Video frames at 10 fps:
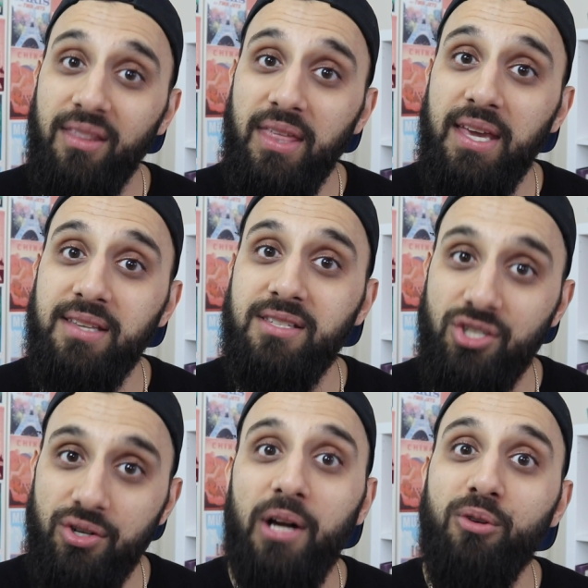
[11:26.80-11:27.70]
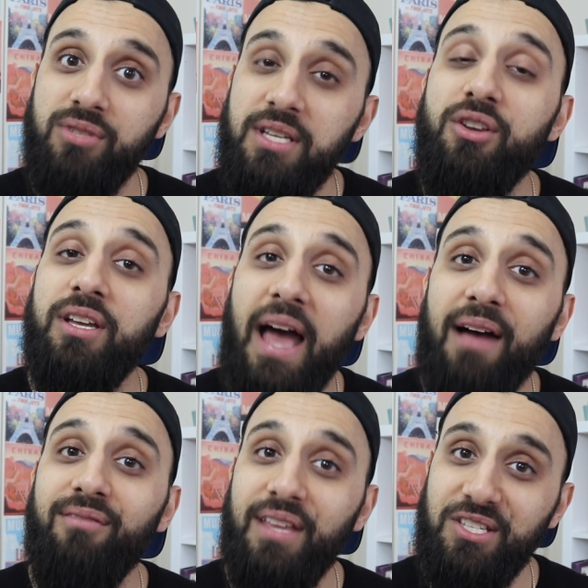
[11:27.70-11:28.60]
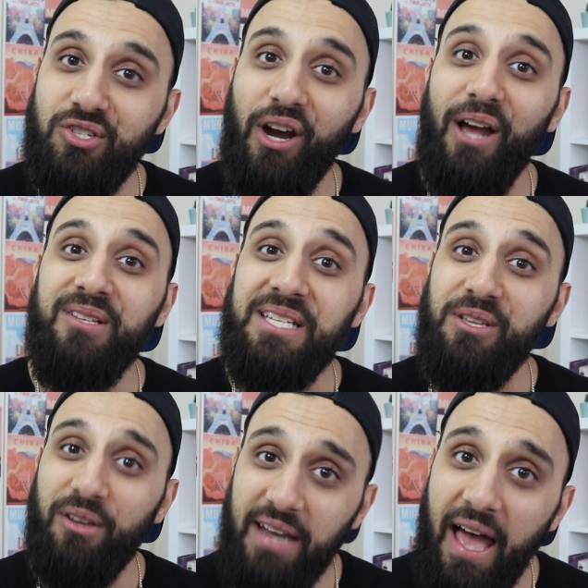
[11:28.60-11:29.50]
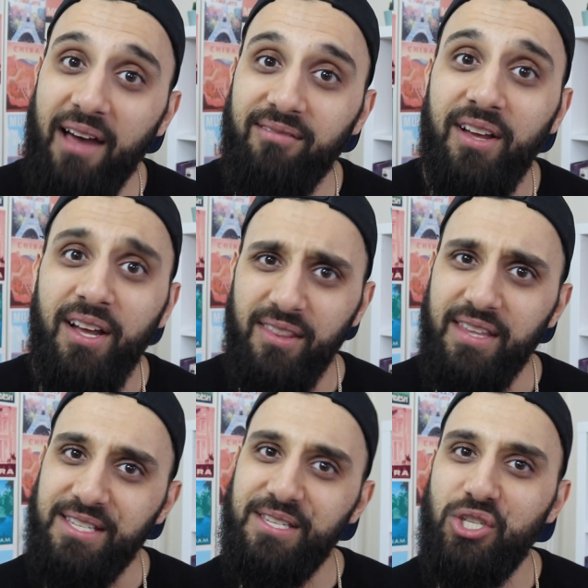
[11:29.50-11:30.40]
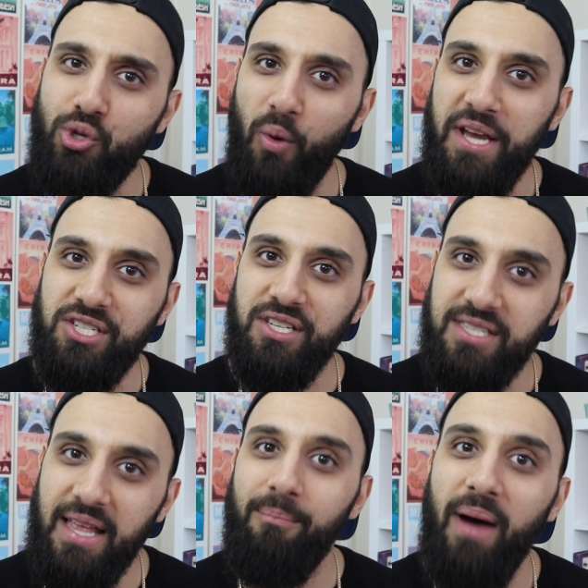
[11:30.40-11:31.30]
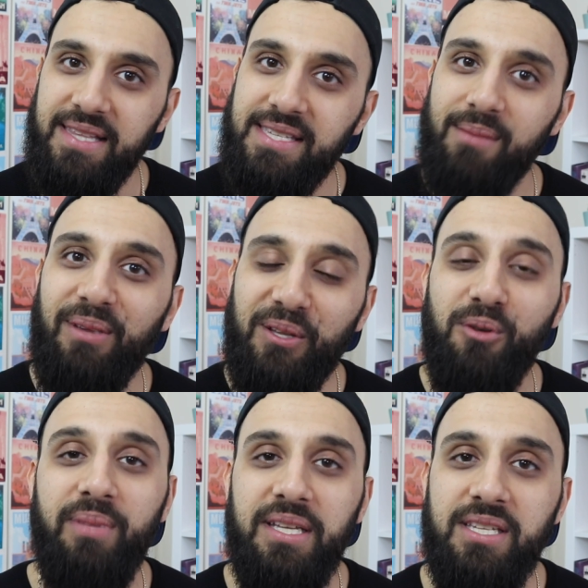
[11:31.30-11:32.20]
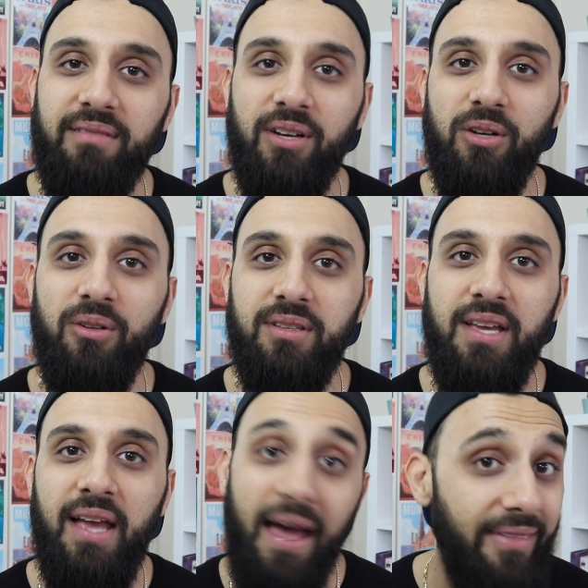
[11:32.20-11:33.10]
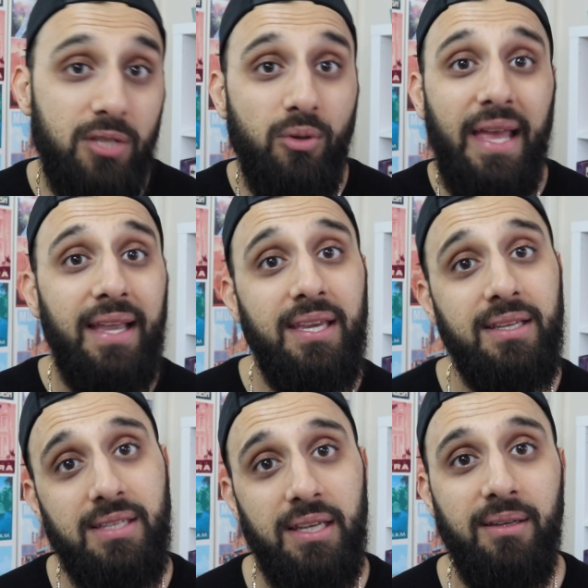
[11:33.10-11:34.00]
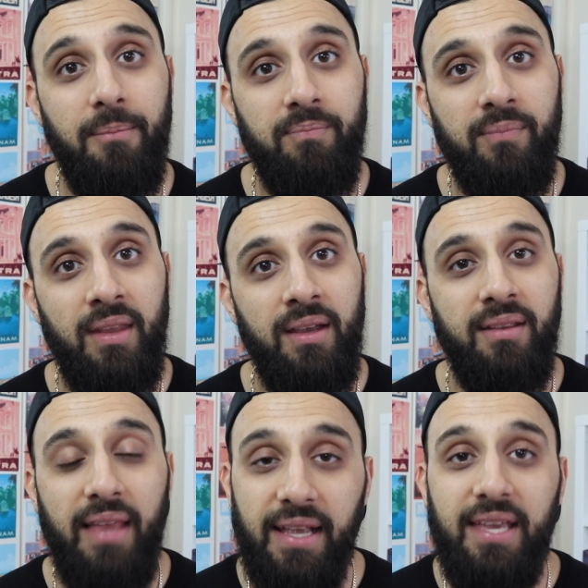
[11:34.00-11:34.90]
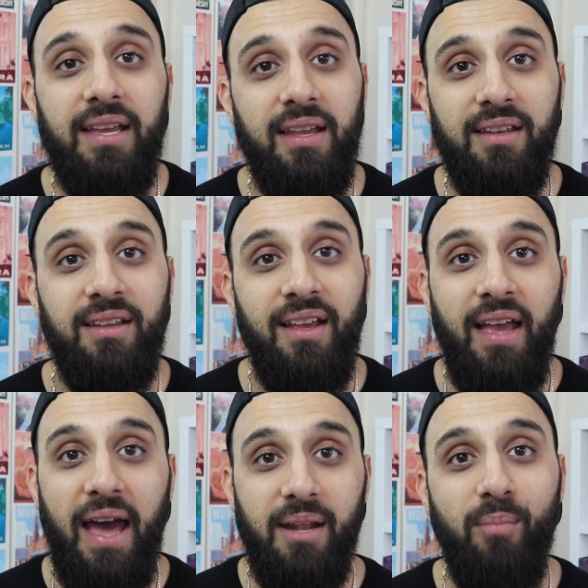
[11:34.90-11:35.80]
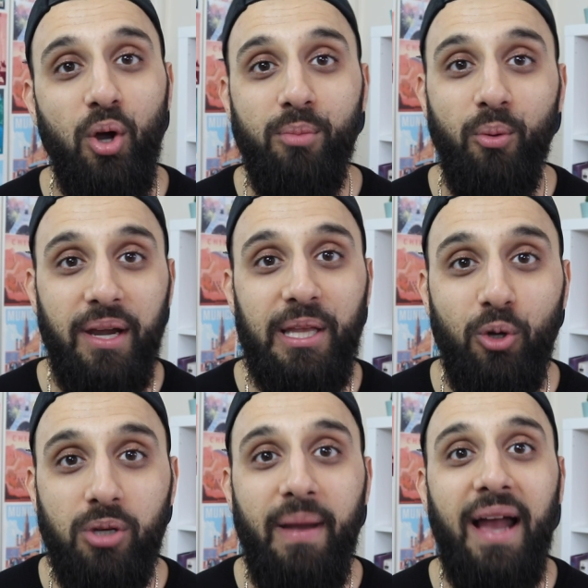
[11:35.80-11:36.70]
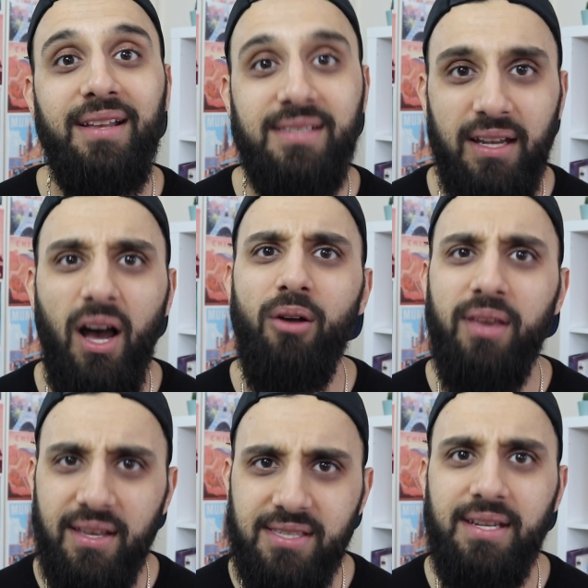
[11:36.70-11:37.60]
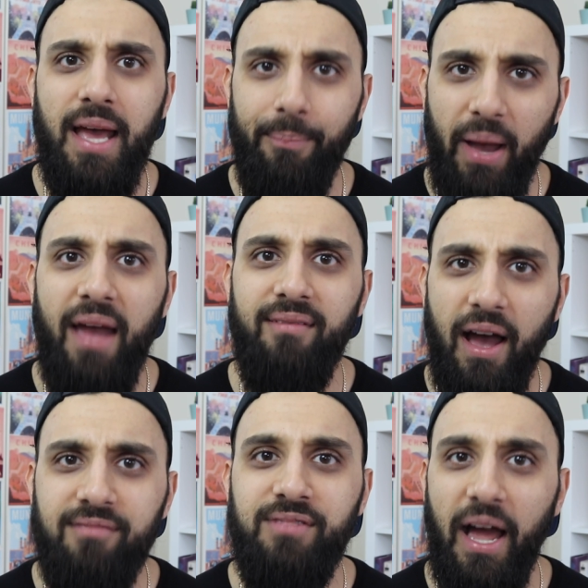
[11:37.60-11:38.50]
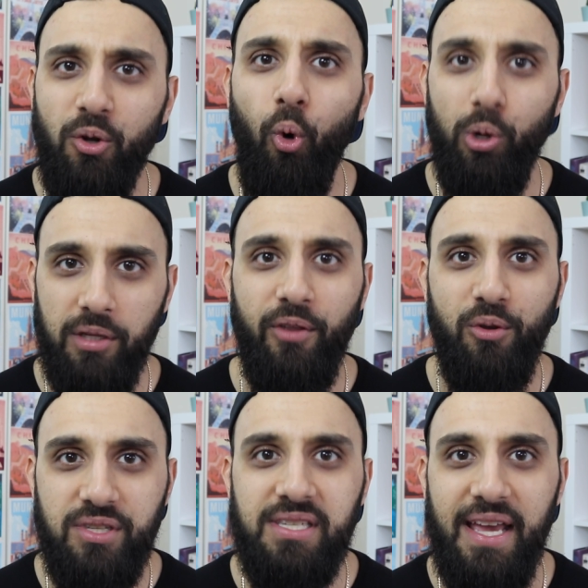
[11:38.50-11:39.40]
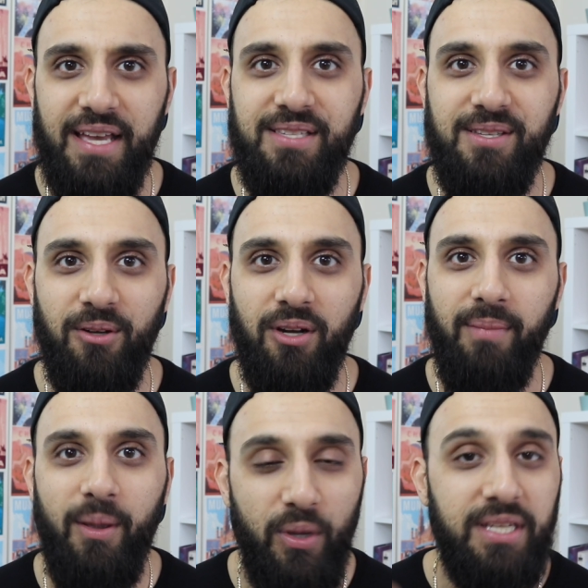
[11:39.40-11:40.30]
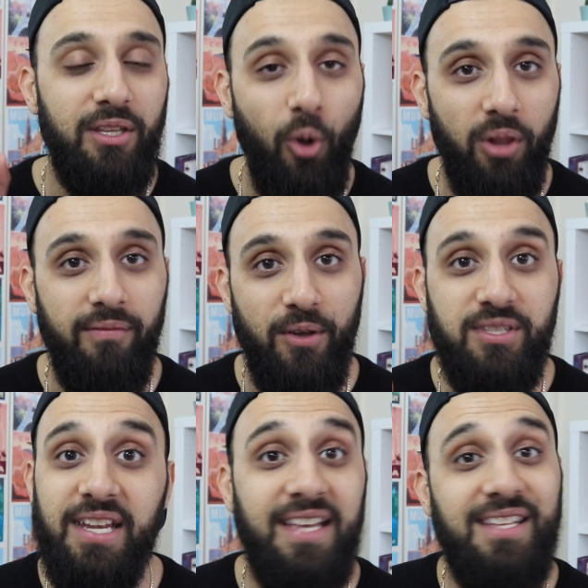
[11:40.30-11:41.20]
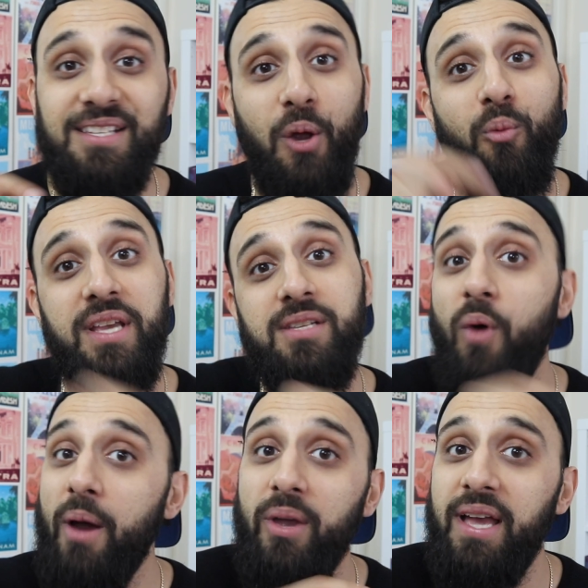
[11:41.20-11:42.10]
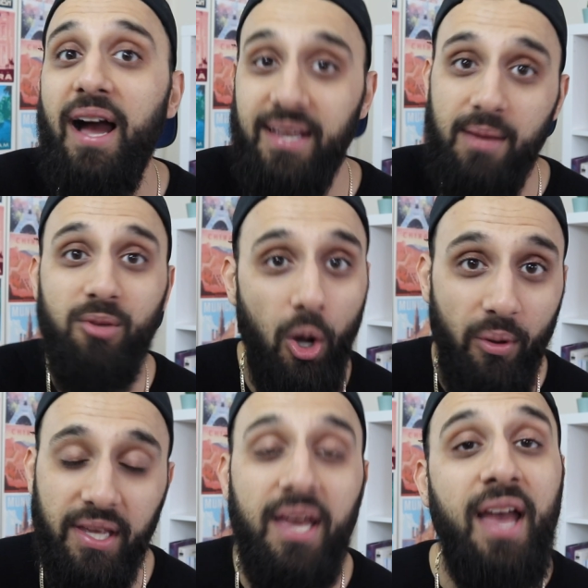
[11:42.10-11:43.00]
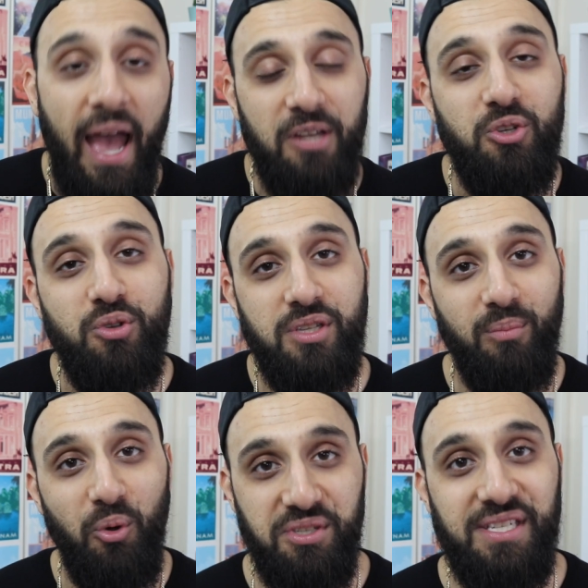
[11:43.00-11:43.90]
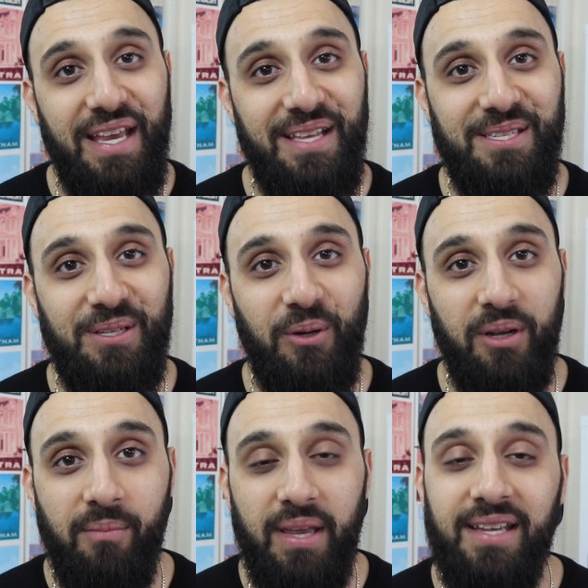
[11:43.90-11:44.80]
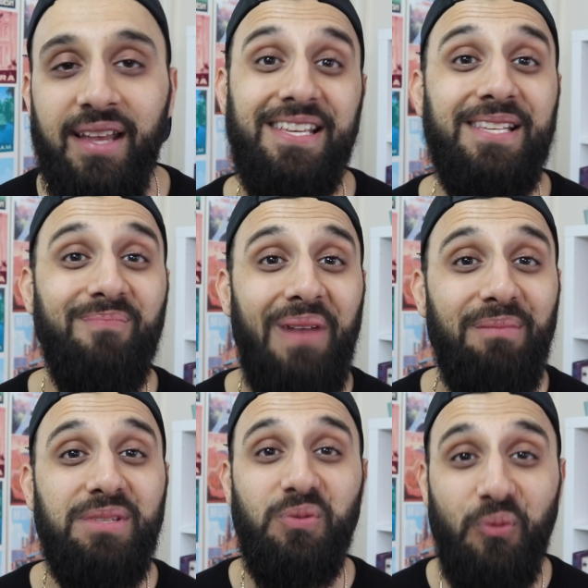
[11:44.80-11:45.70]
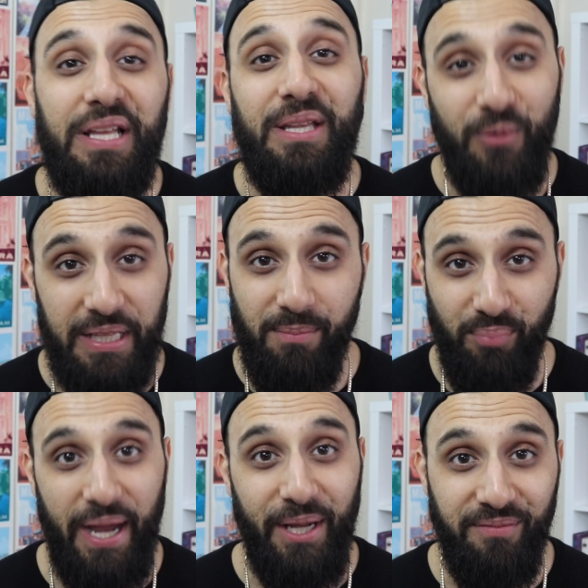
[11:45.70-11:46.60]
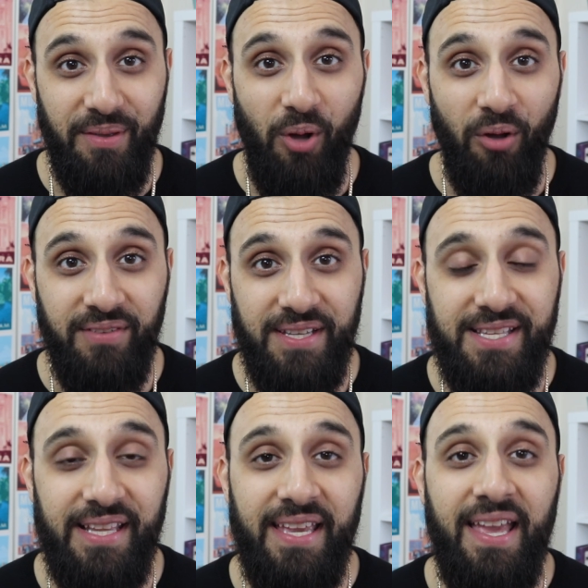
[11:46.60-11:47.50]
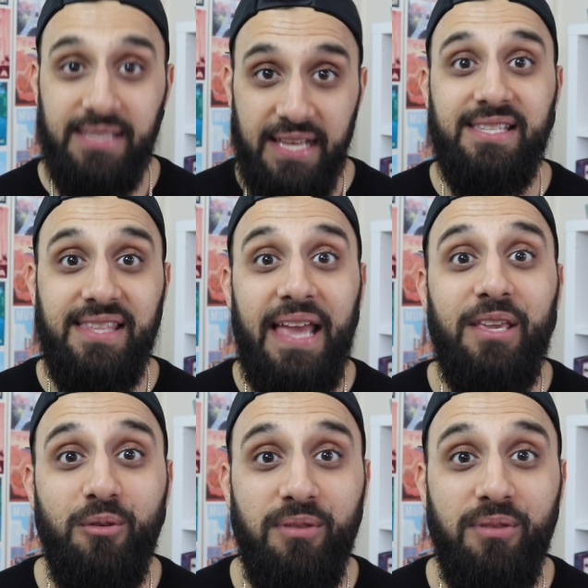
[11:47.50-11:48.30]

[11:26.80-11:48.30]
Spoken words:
these struggles and you can have these trials and you can have these situations that might seem a little bit difficult. And that's what that kid did. That kid had a moment where he looked back and said, oh yeah, snap, I've done all of those stairs, you know what I mean? We did all of those stairs, there's no reason why we can't keep going and do some more stairs, you know what I mean? His mom's really, really proud of him, obviously. Says, thank you,